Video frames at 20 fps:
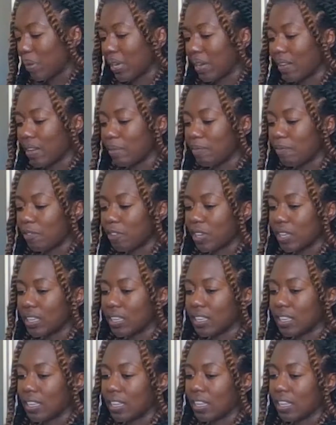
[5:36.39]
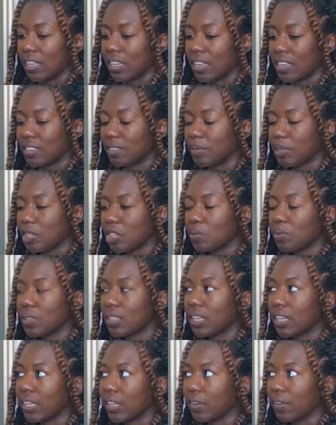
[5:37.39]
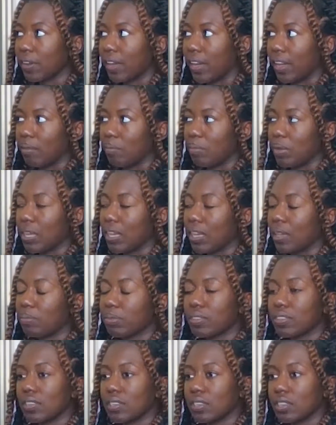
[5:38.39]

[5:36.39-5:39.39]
But now I'm finding, especially with the internet and being able